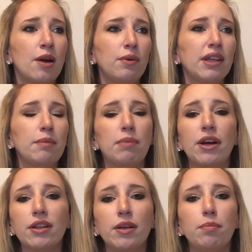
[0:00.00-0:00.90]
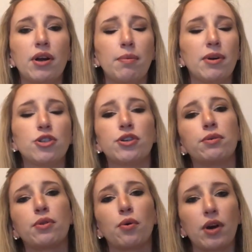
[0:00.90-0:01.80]
we like barely put up our tree
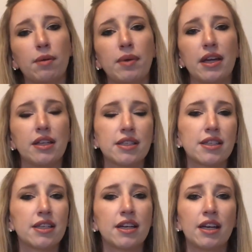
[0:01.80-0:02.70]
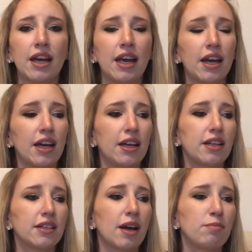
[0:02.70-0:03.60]
with ornaments,
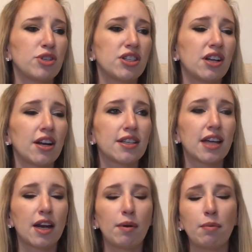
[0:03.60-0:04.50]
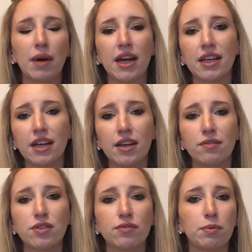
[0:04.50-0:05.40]
and I'm just not excited about buying
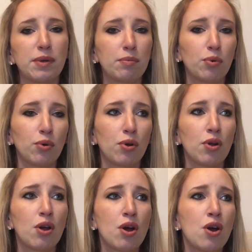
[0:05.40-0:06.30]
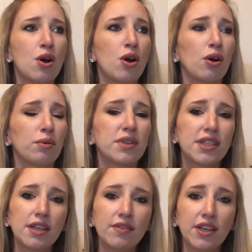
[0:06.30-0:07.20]
gifts for people or
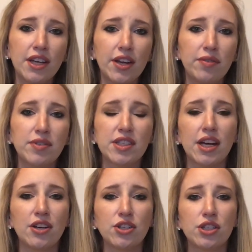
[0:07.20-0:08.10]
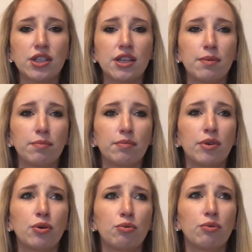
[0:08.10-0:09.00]
receiving gifts. I just am
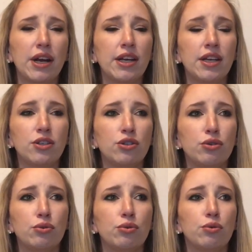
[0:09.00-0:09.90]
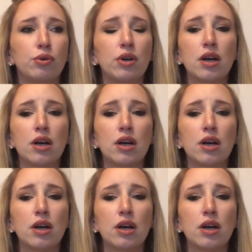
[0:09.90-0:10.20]
ready to